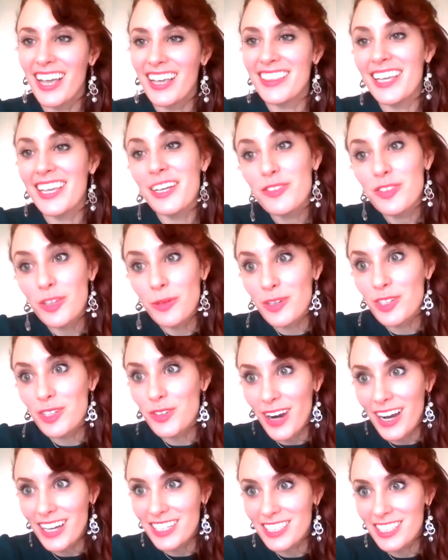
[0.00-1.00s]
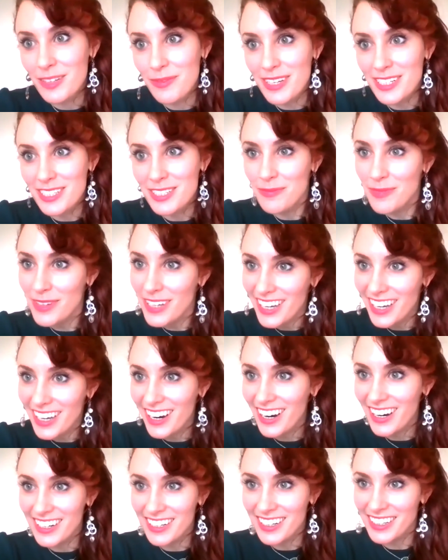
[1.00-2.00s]
Thank you so much for asking me to be
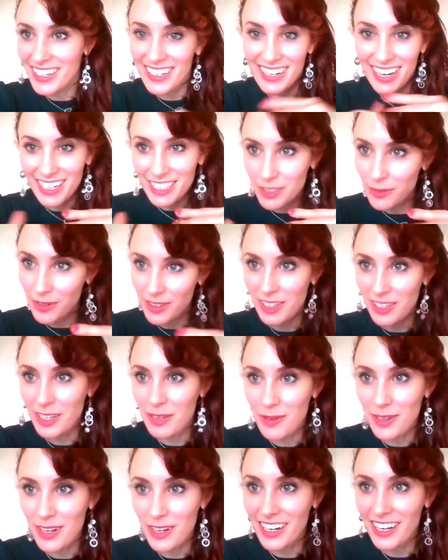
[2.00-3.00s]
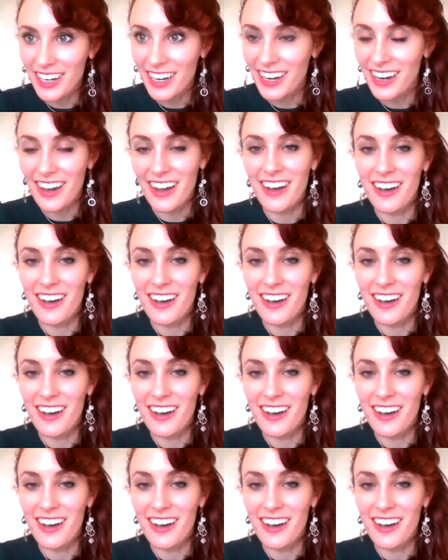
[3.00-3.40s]
here and connect with the community.